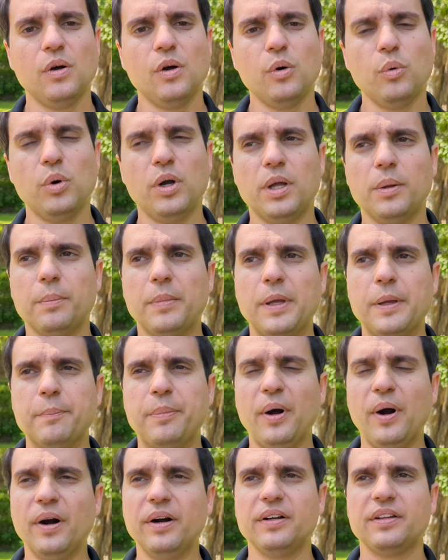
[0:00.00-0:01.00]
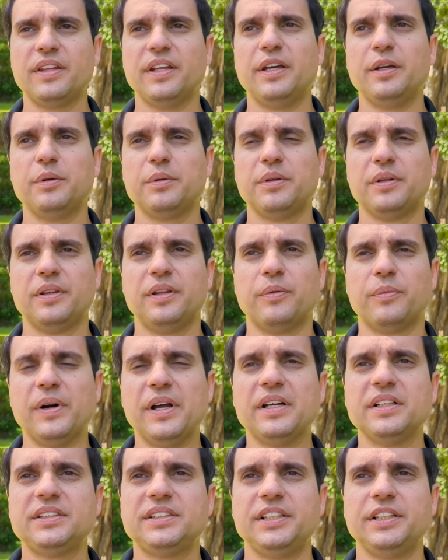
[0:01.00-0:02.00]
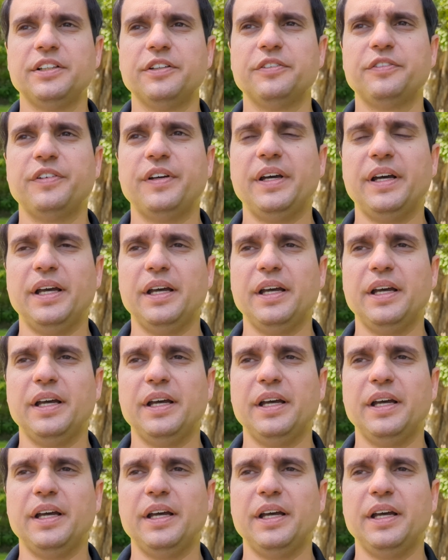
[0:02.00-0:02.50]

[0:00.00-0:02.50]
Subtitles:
Well, in part, the relative